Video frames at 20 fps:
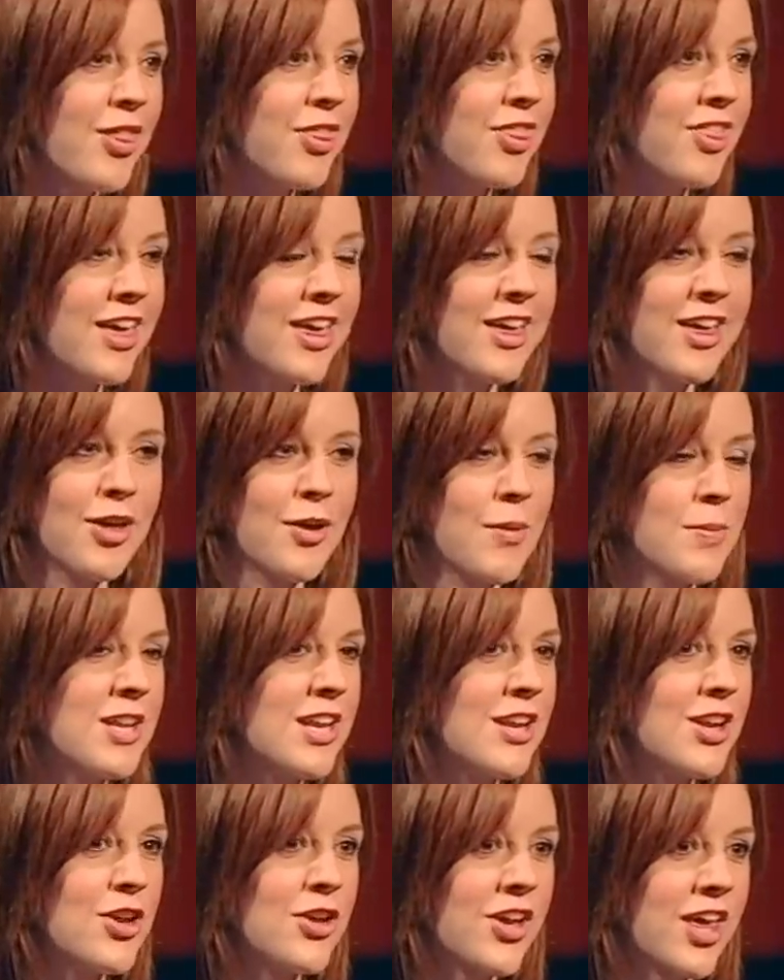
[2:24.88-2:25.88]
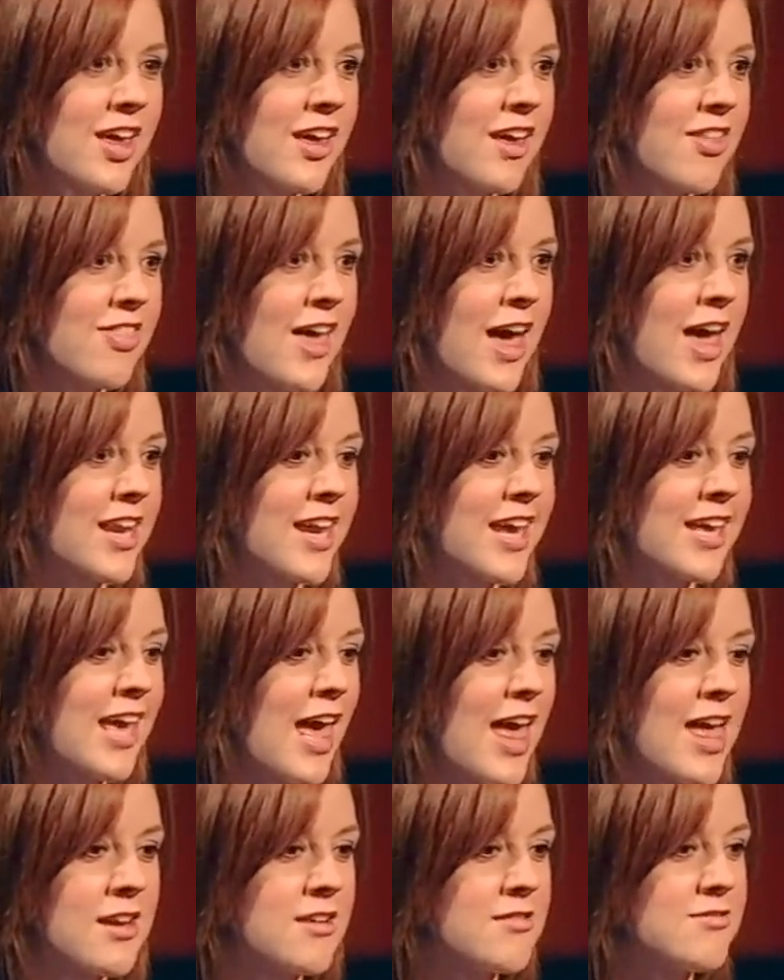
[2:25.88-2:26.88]
I think, looking at that
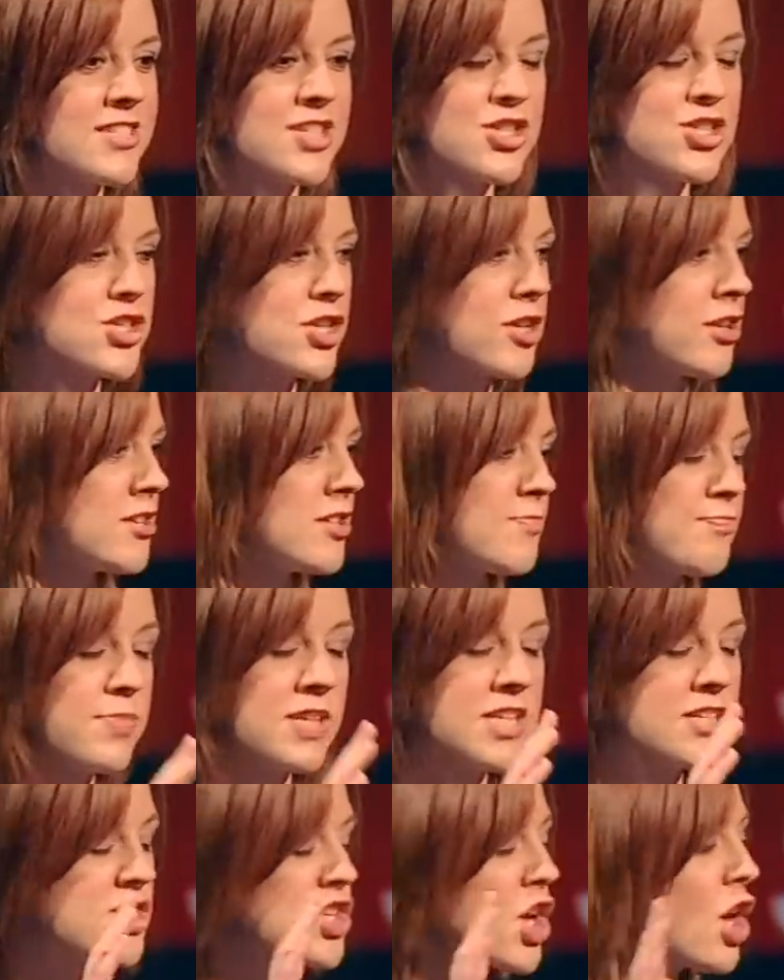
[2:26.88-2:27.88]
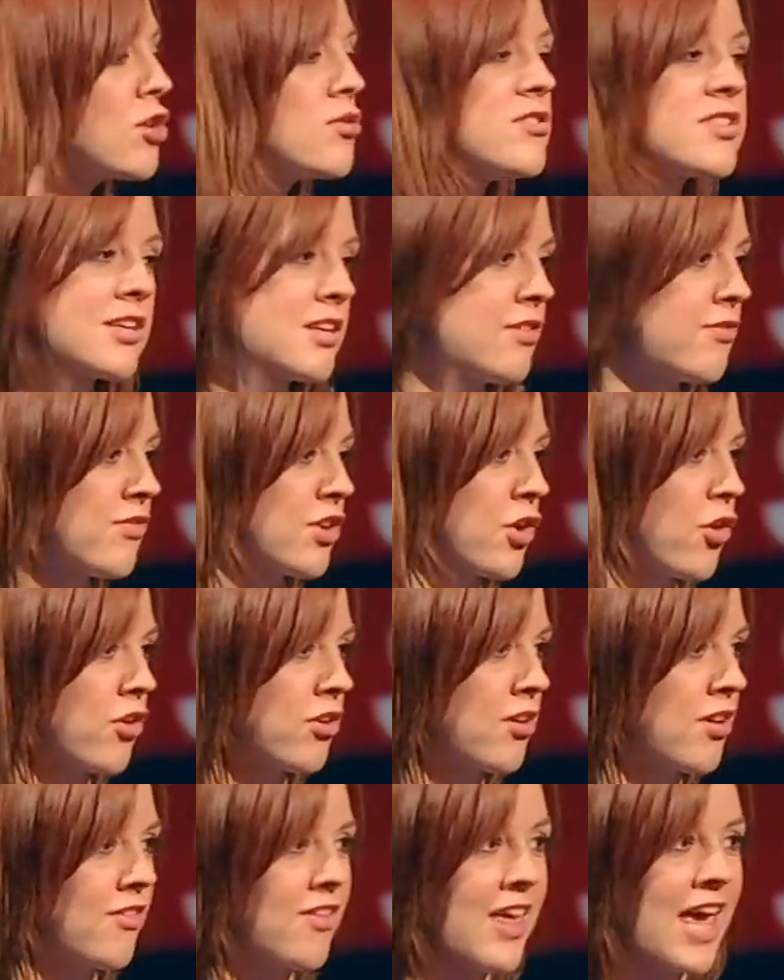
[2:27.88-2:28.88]
again, digital had been totally
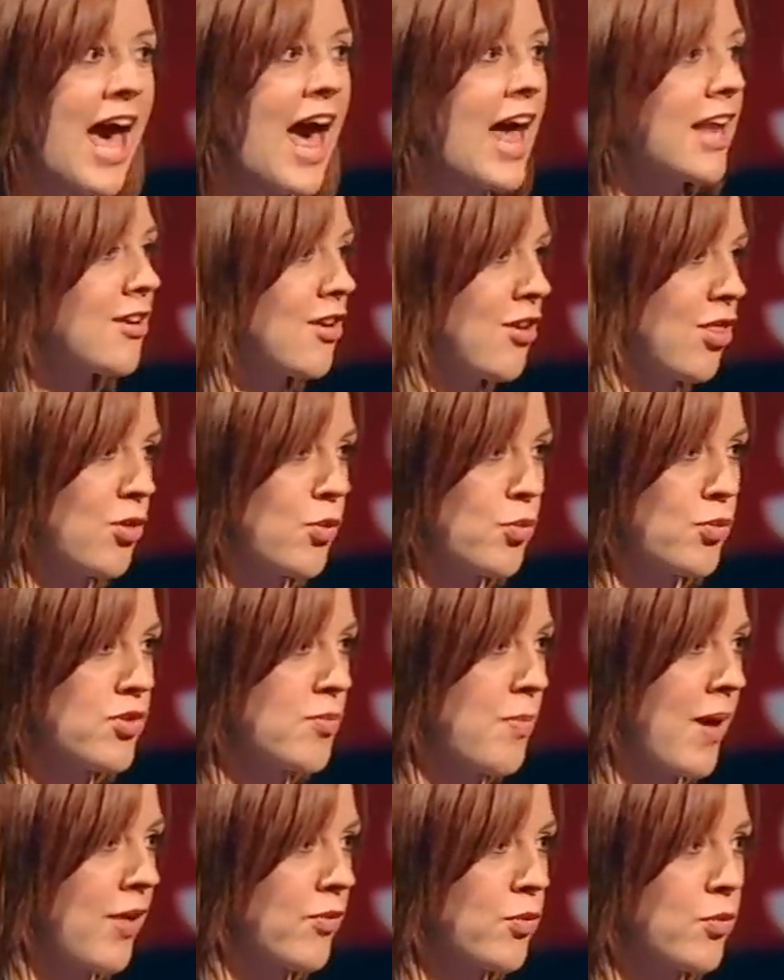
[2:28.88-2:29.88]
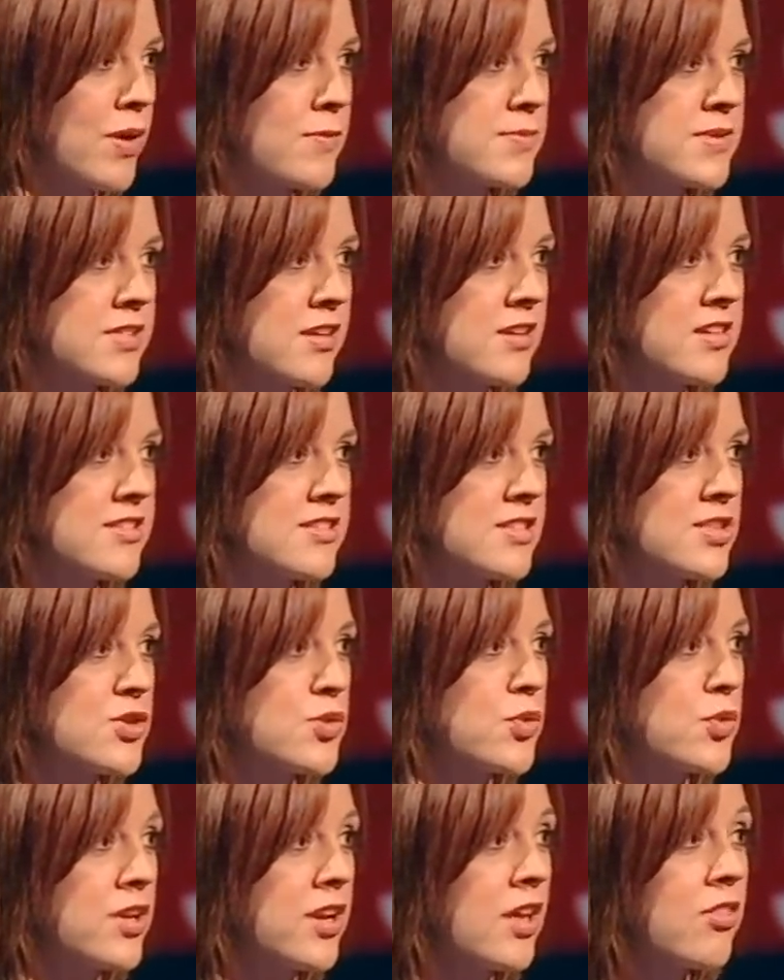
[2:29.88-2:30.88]
forgotten. They hadn't thought about the websites
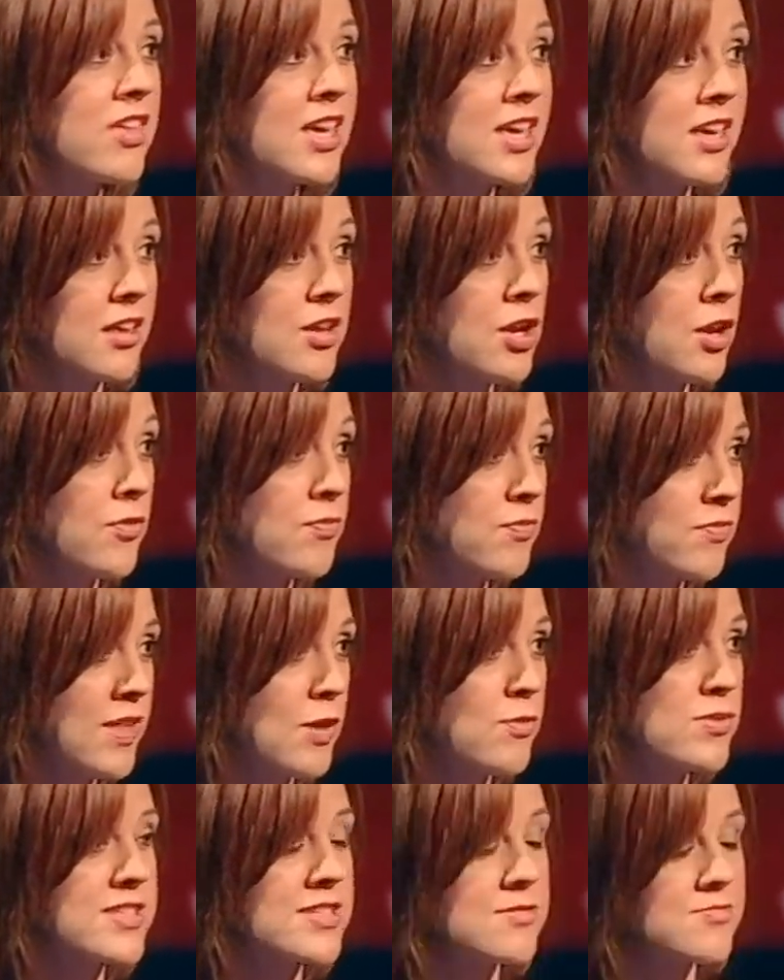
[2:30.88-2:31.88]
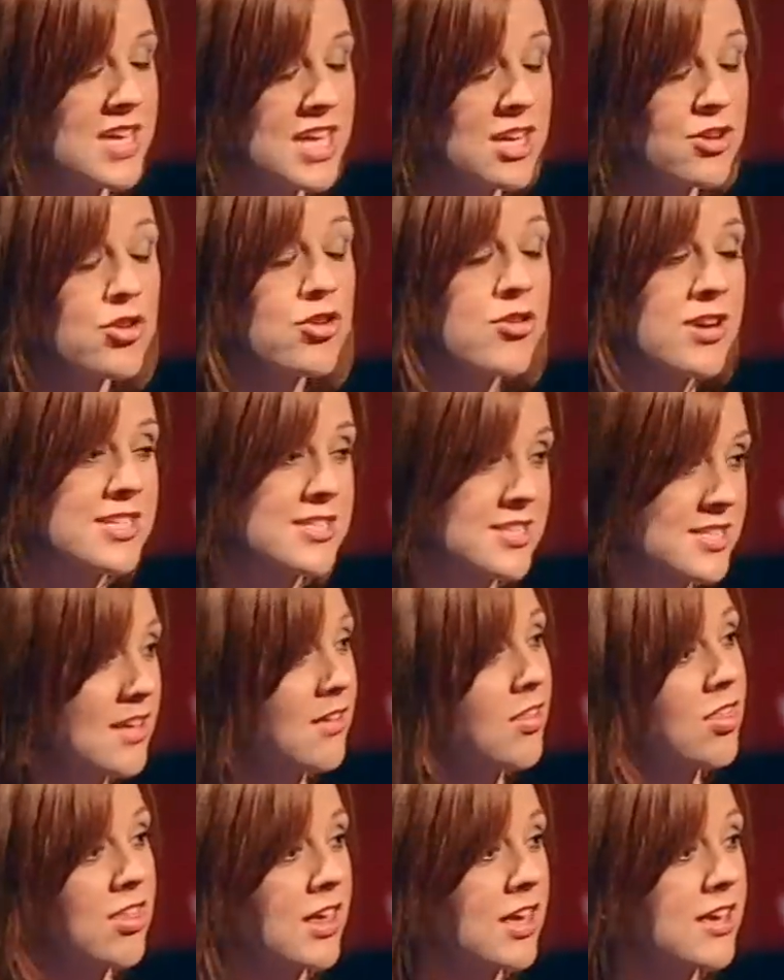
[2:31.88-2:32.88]
at all. And I think, there were some
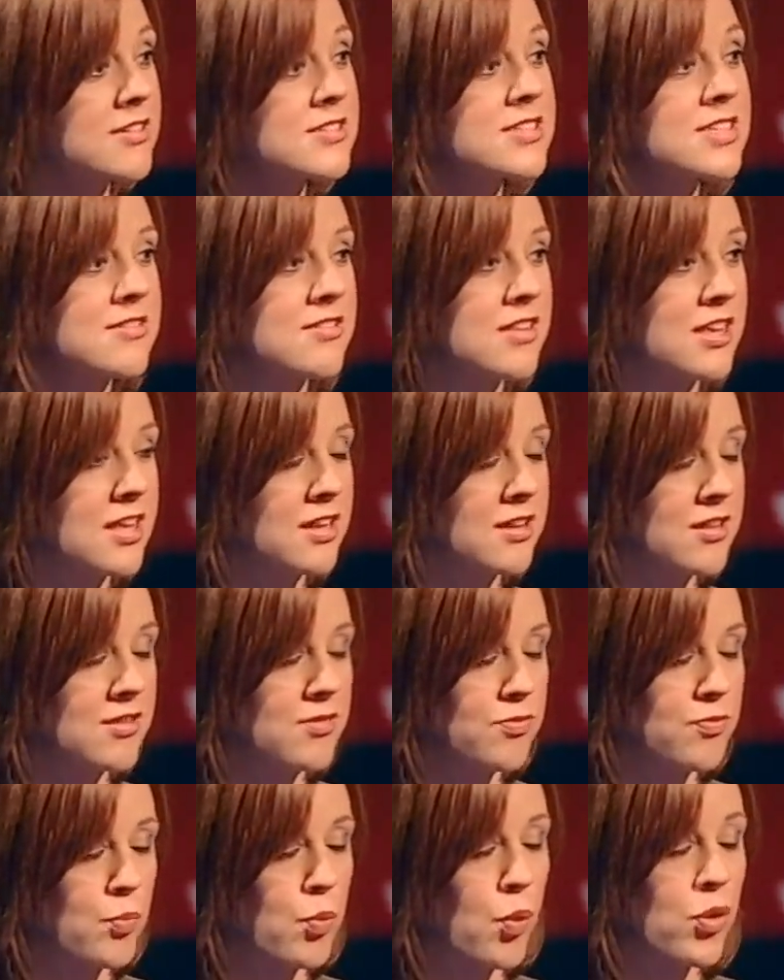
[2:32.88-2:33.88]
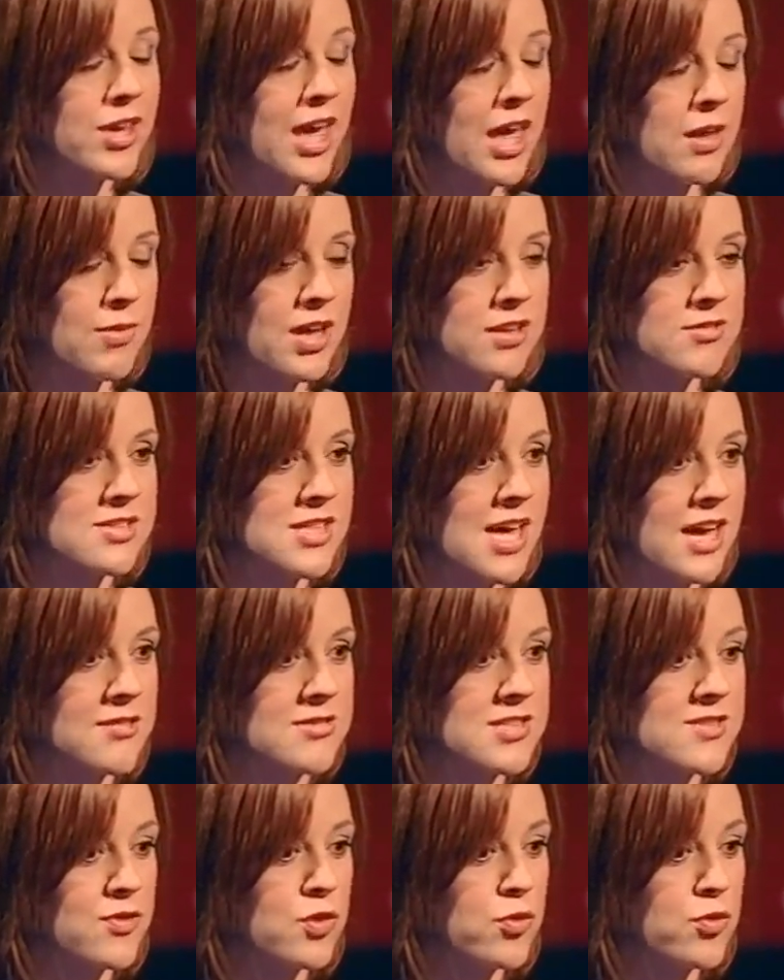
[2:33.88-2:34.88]
interesting things in what came out of the
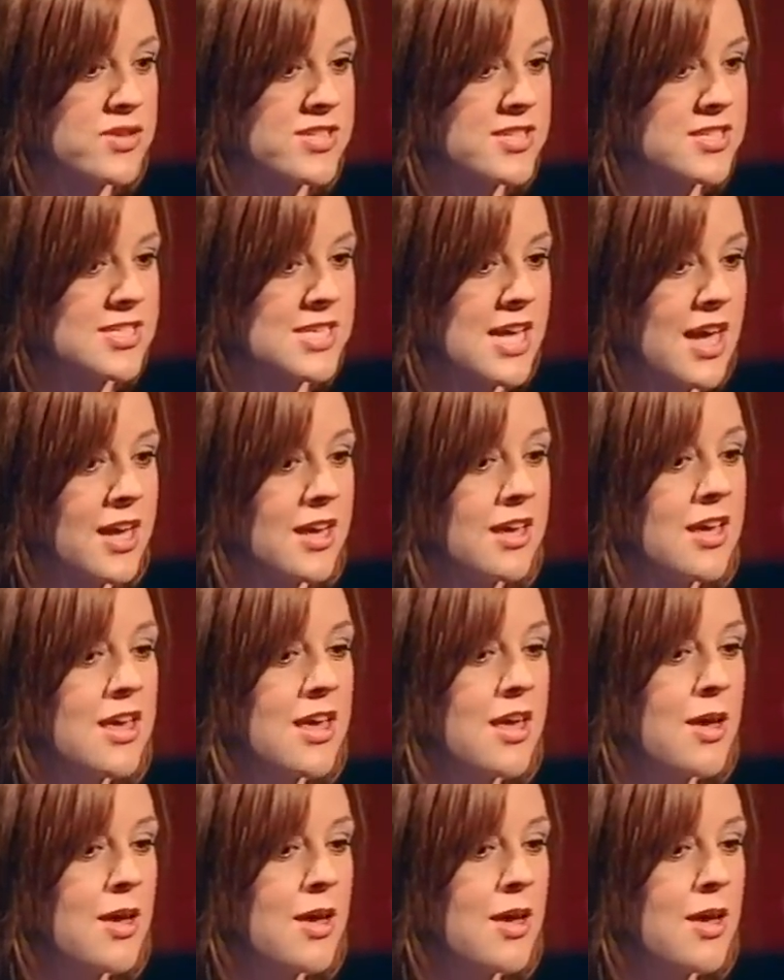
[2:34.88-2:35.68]
House of Lords today.